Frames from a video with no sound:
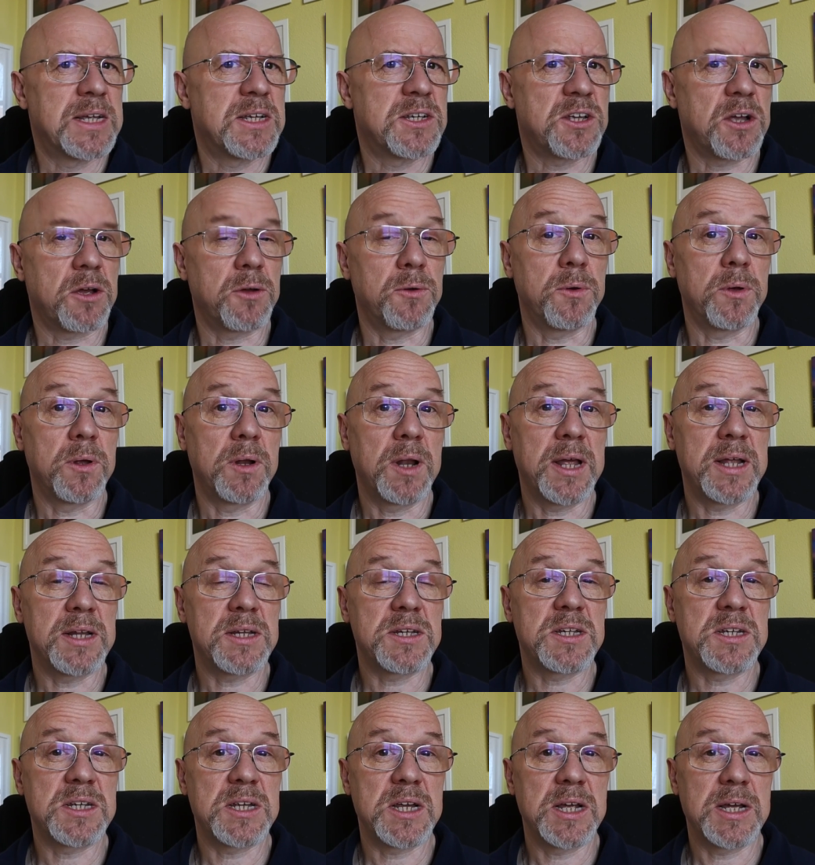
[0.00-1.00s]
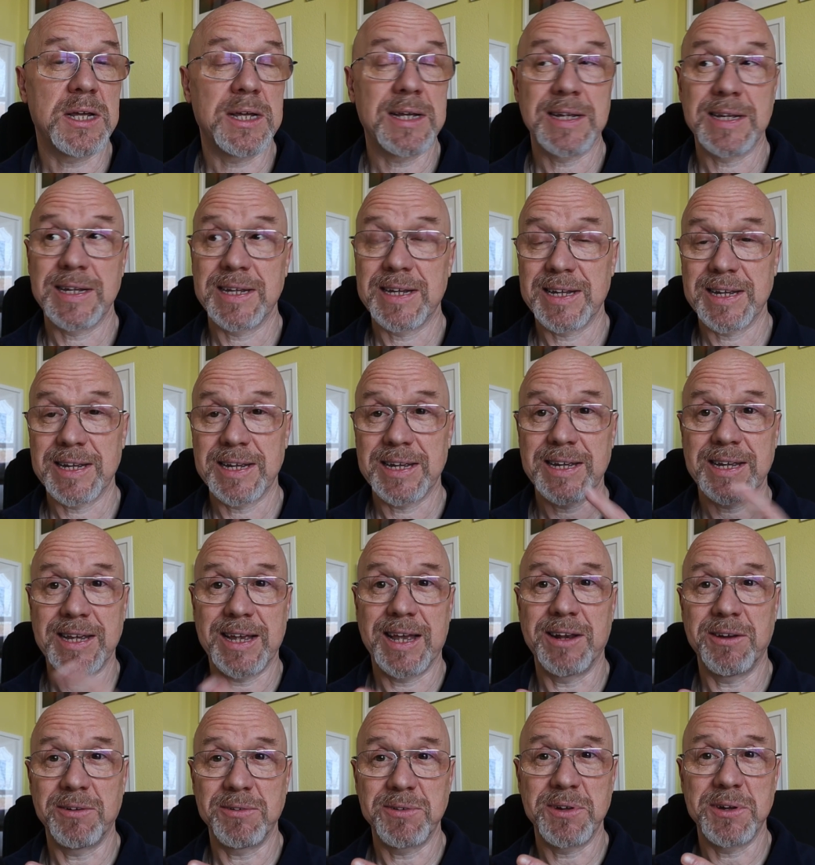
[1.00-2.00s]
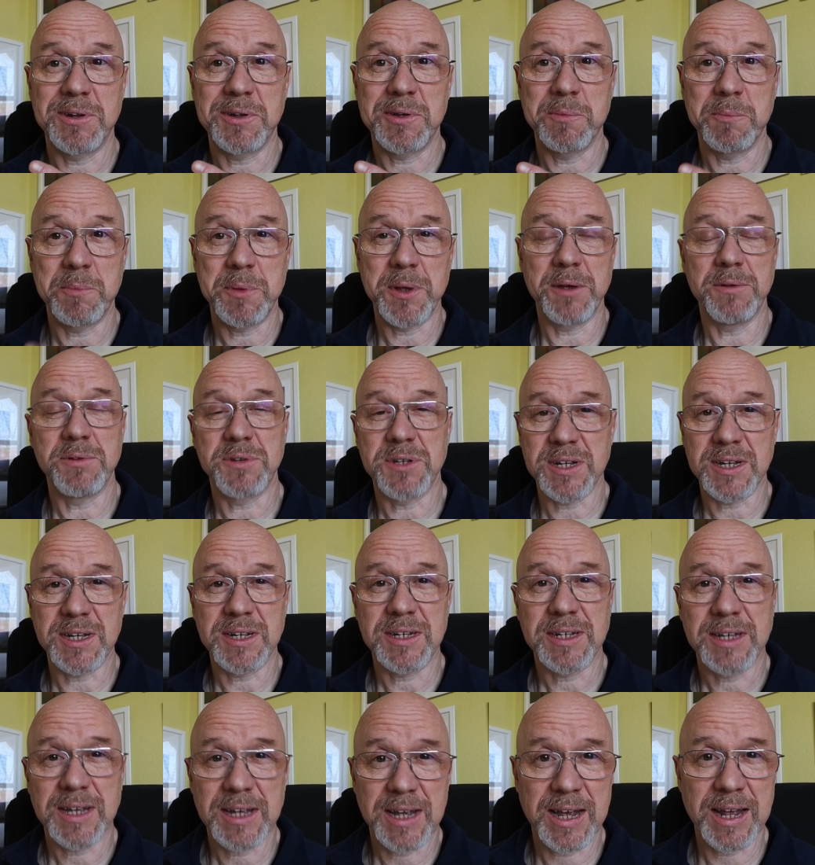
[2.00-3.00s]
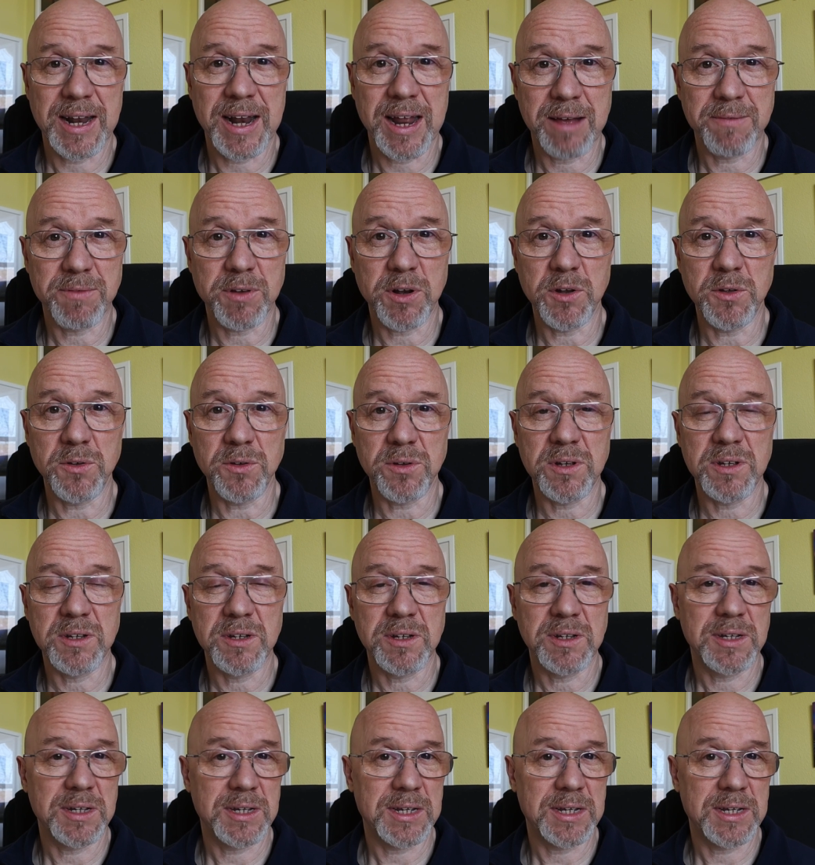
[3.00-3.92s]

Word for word: So let's uh, get onto the computer and have a look